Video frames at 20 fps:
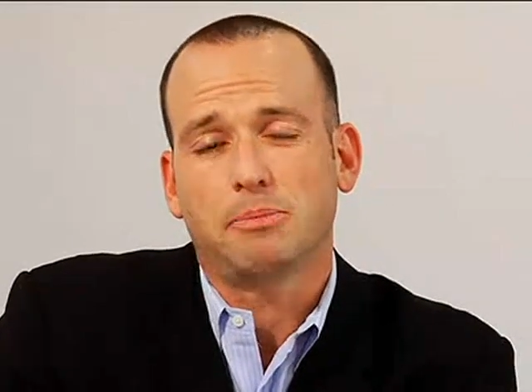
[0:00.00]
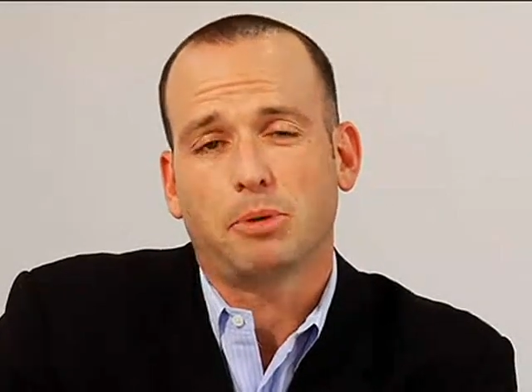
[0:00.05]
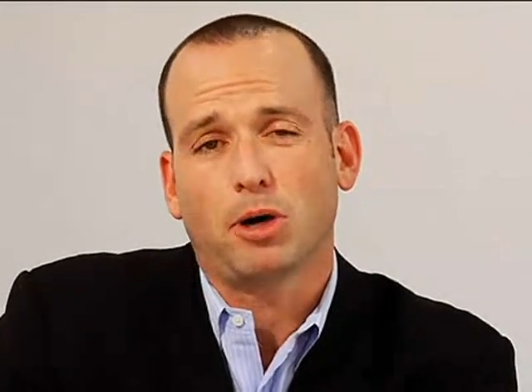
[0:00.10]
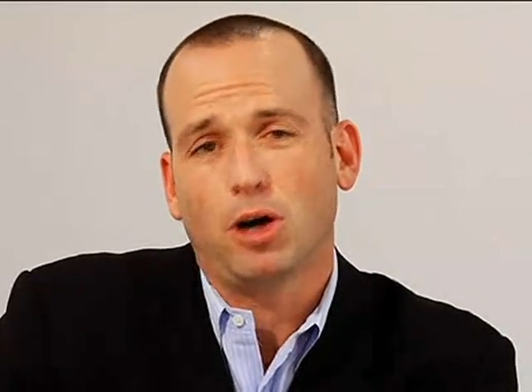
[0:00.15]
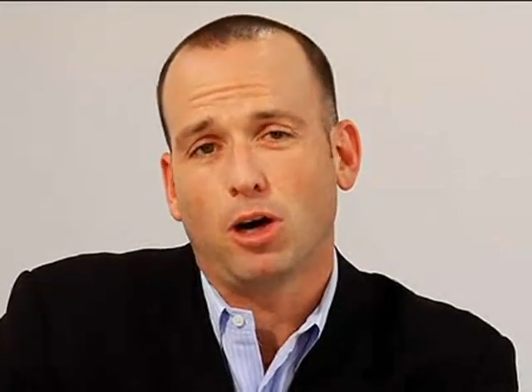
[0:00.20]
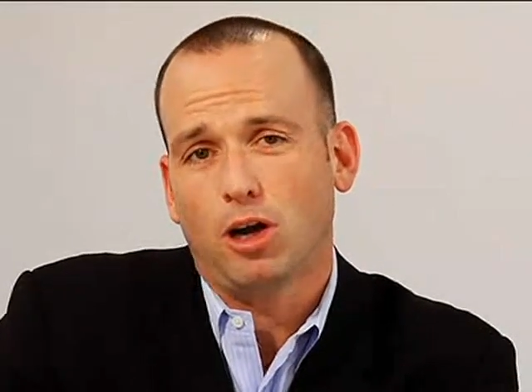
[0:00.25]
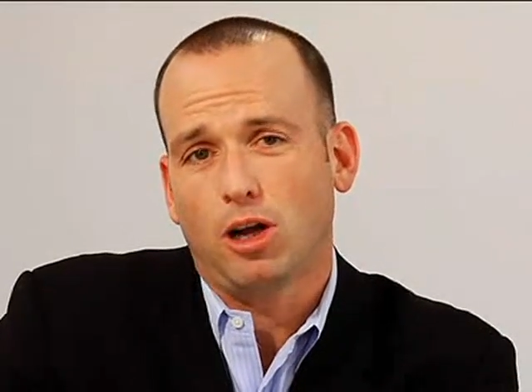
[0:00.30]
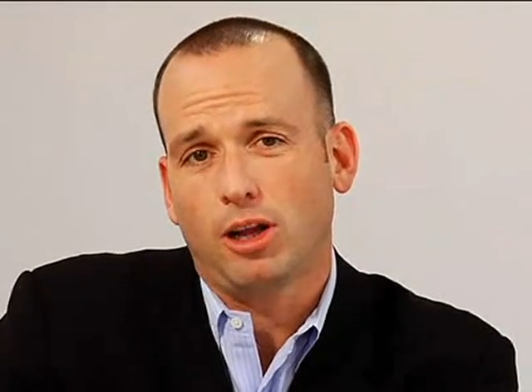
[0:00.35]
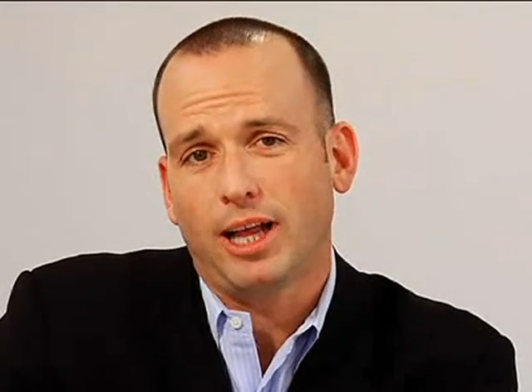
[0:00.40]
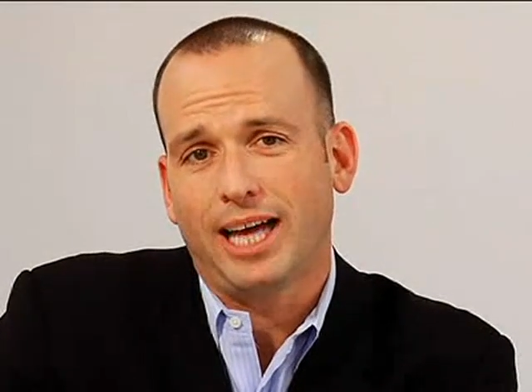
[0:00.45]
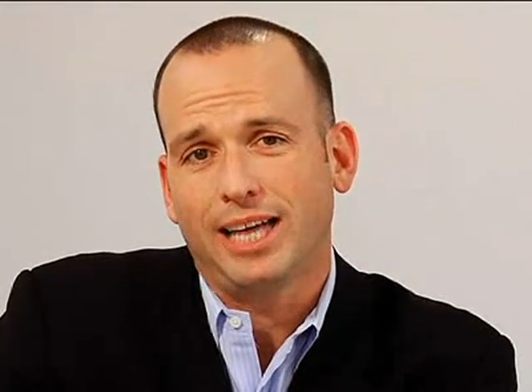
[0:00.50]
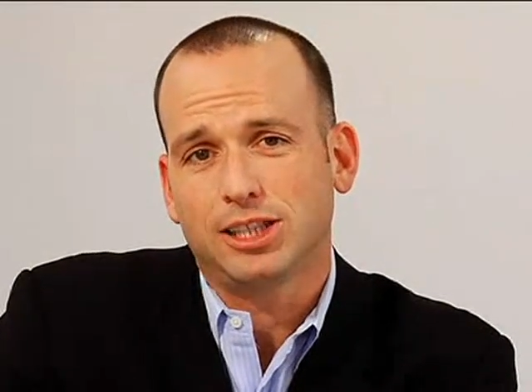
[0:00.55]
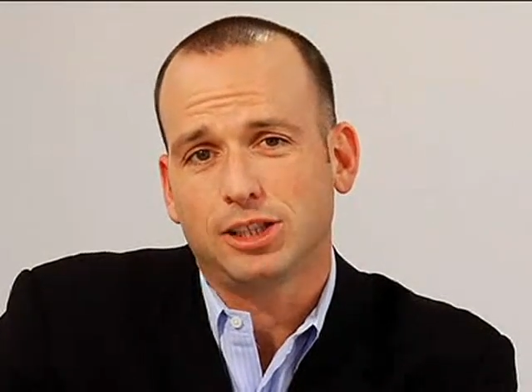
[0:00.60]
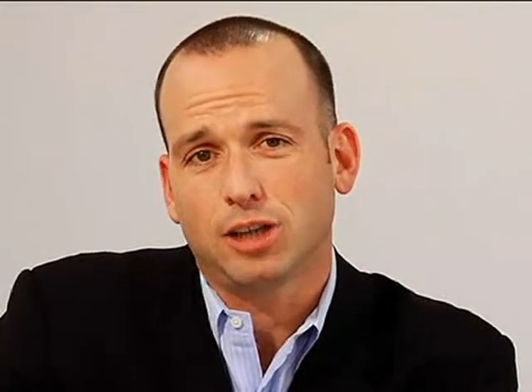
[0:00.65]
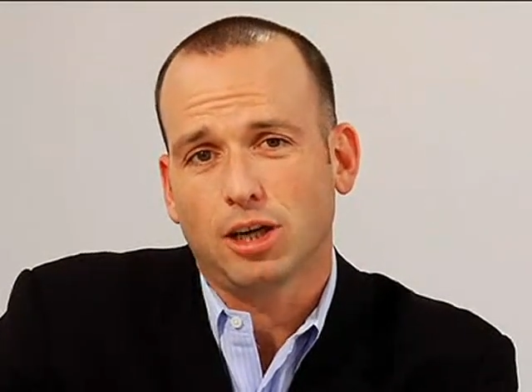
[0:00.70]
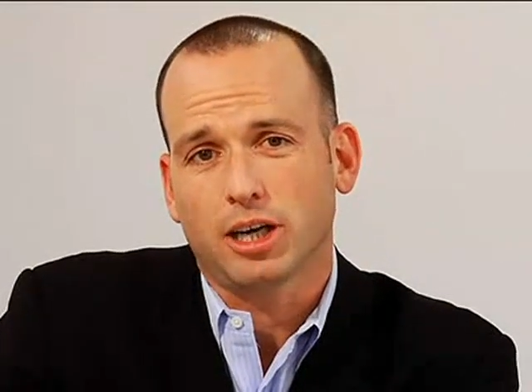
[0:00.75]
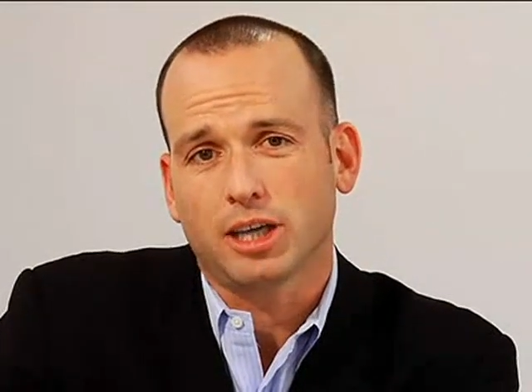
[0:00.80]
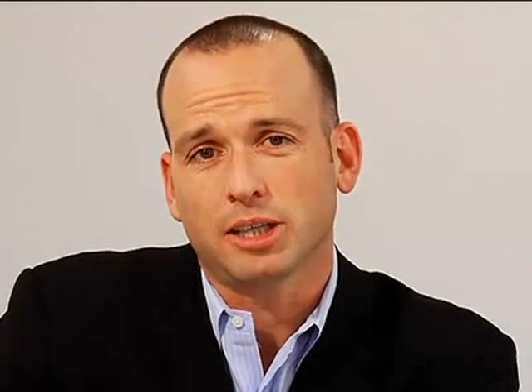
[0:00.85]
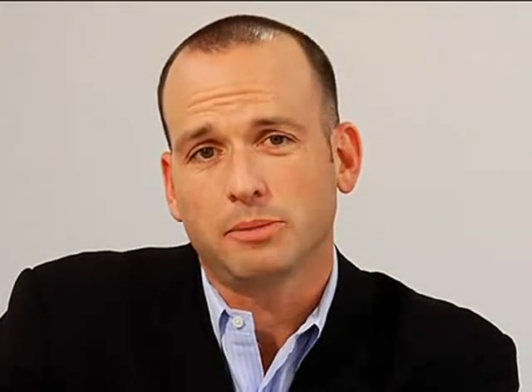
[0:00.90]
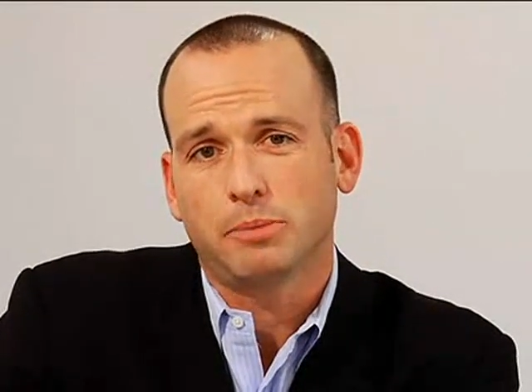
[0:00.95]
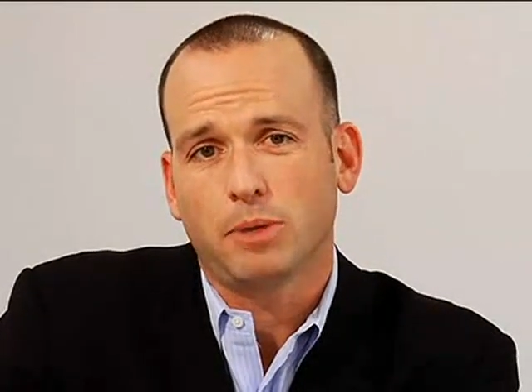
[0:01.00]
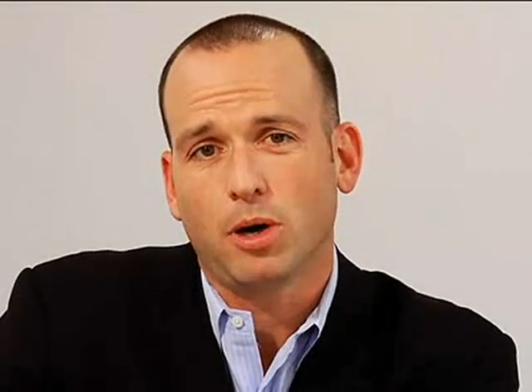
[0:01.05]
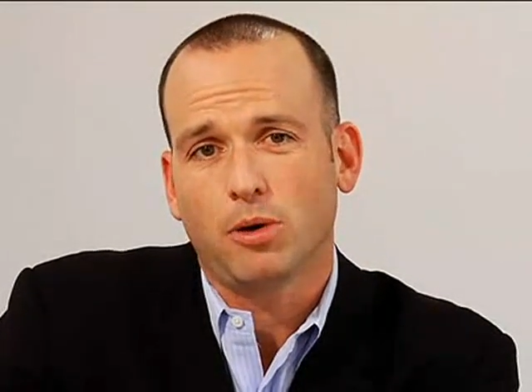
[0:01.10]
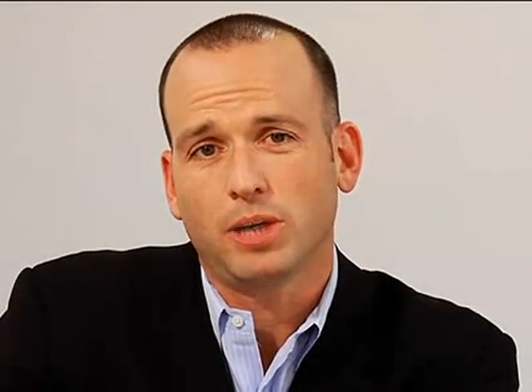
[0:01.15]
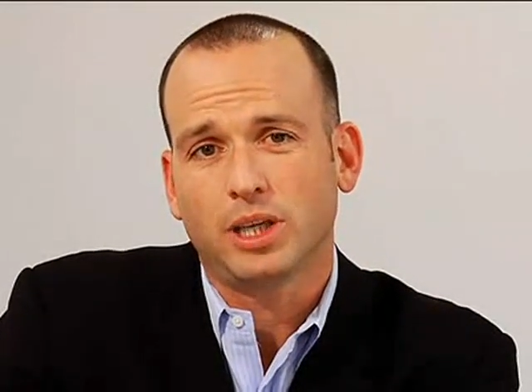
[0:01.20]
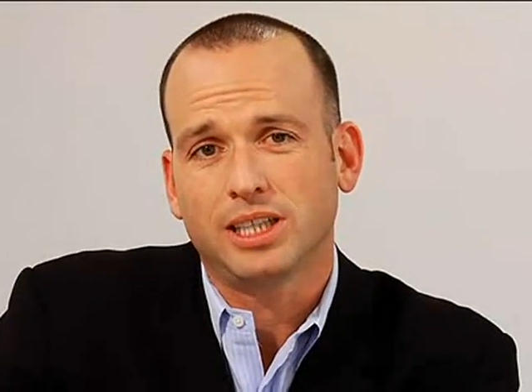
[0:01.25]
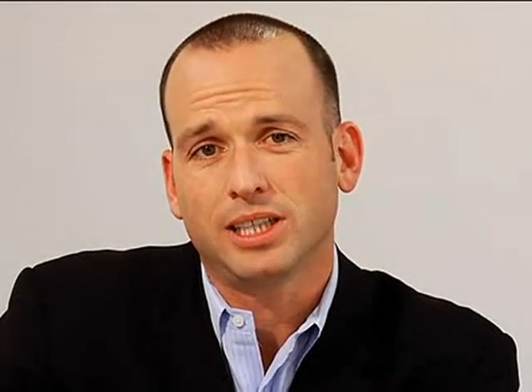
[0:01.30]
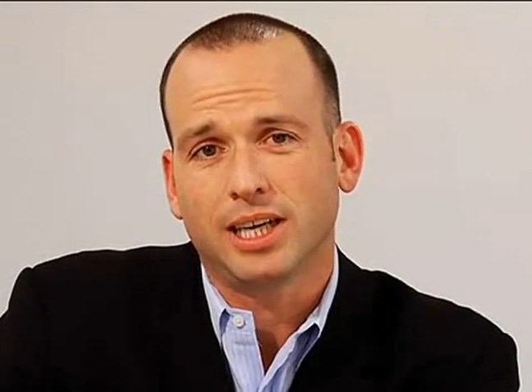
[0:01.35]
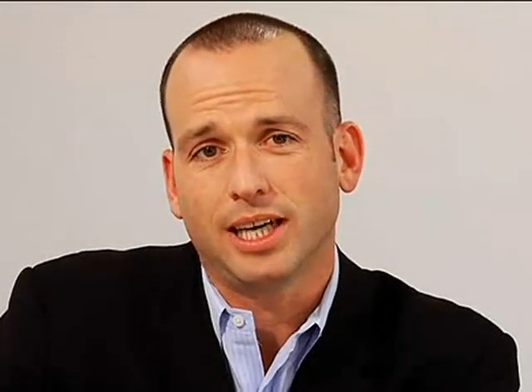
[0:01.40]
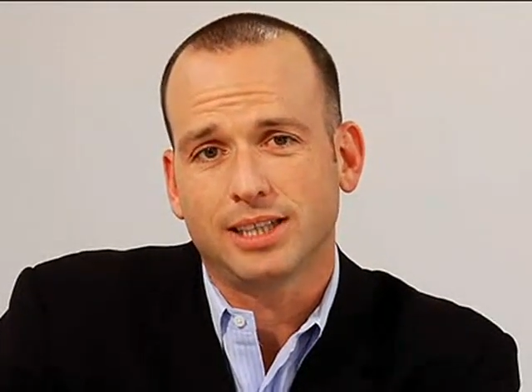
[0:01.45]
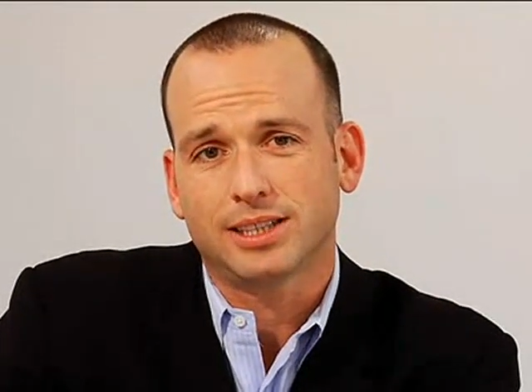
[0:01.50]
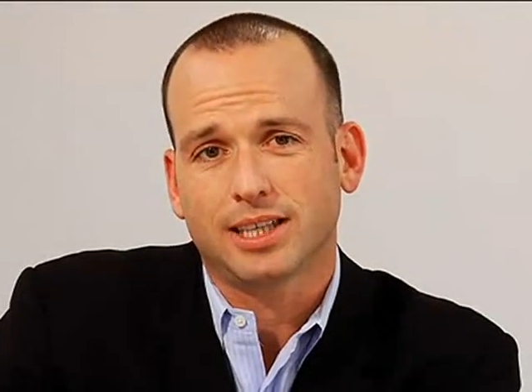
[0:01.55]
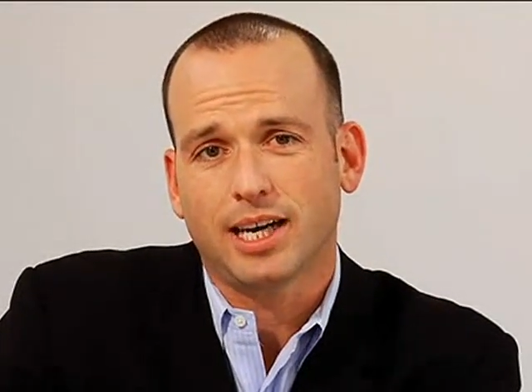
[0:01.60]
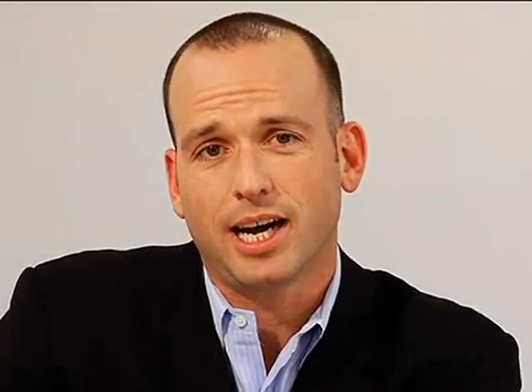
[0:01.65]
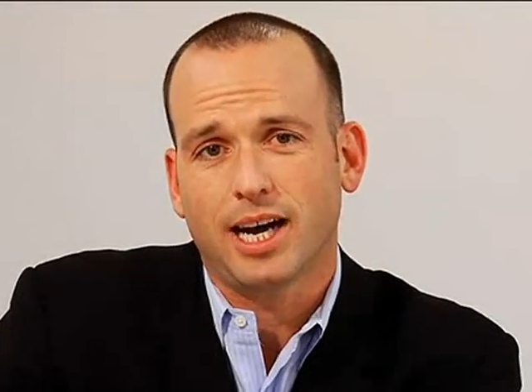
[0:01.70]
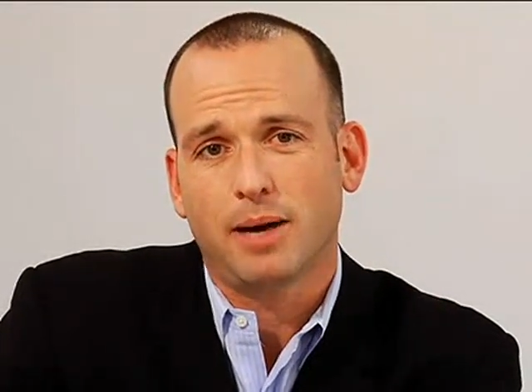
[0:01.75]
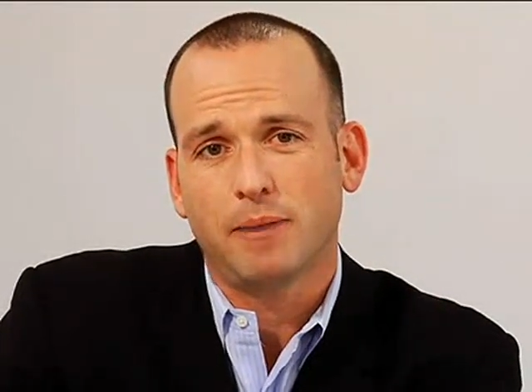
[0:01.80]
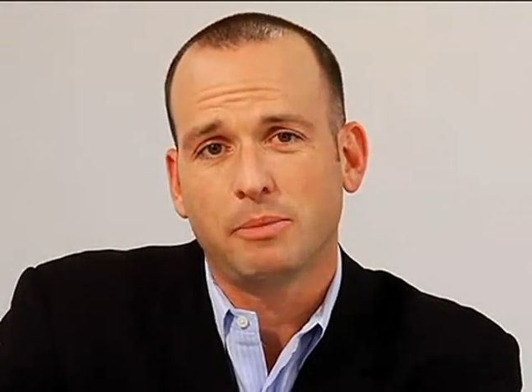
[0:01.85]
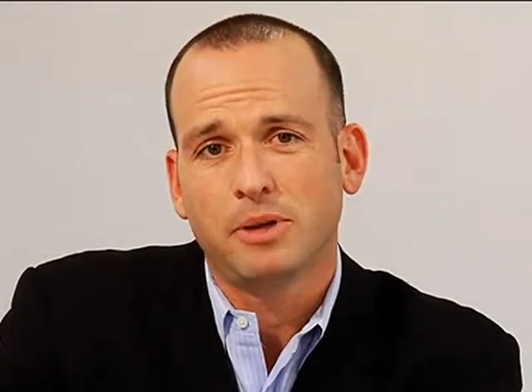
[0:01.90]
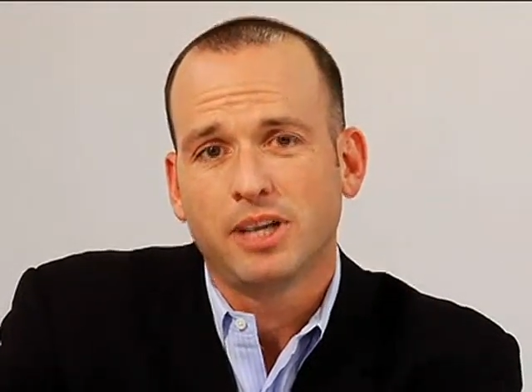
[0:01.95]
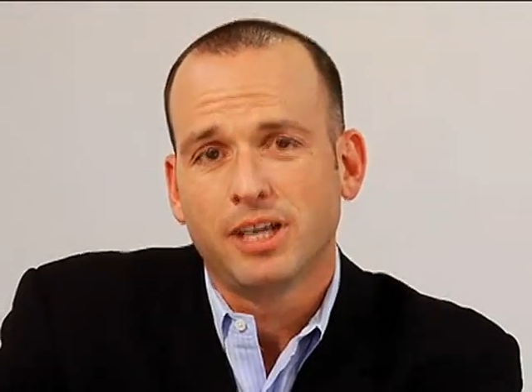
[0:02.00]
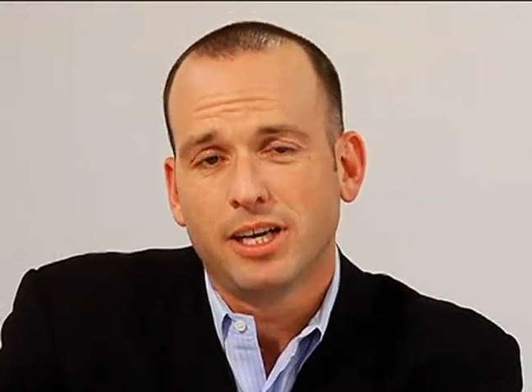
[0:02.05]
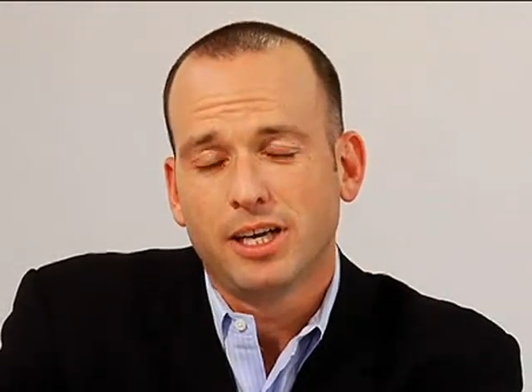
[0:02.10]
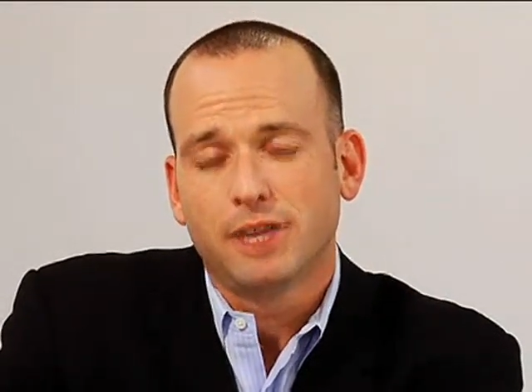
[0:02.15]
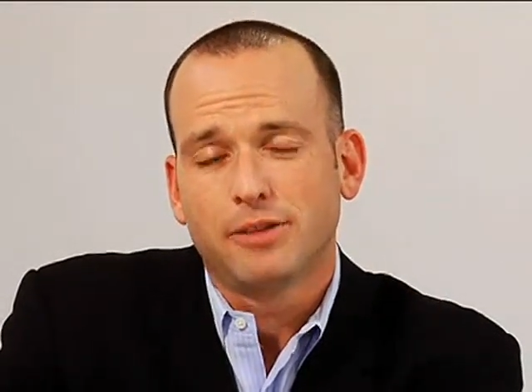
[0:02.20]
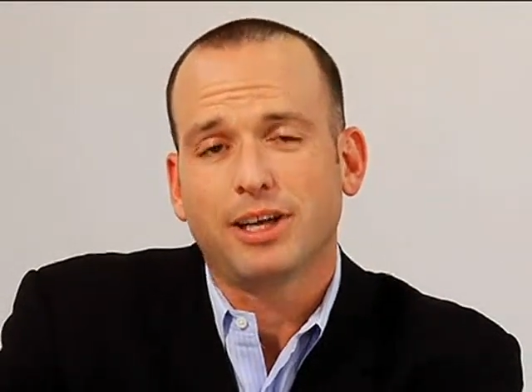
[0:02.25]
at paul@dogandpony.com.